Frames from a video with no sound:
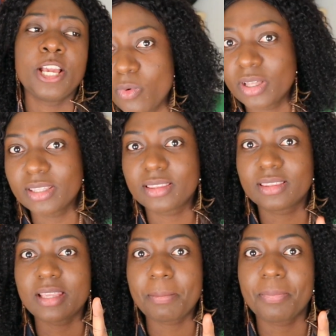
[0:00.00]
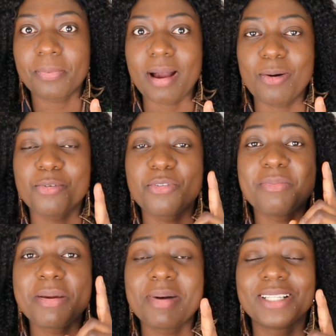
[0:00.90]
One tip I will
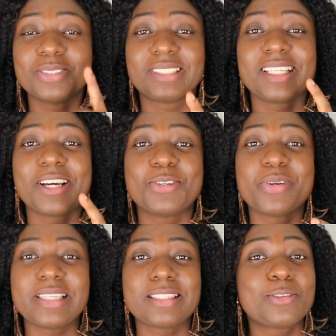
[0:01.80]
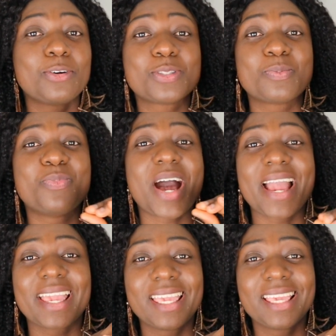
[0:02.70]
remember to tell you is don't
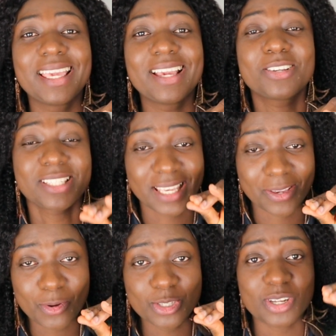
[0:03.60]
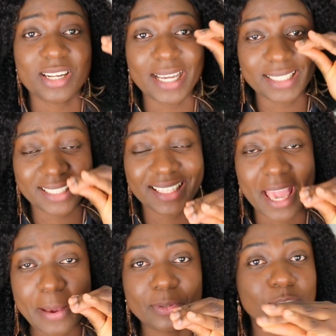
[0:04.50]
buy. See, once you're landing
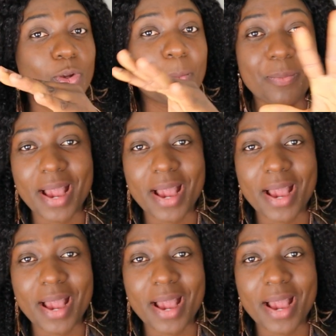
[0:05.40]
the airport, don't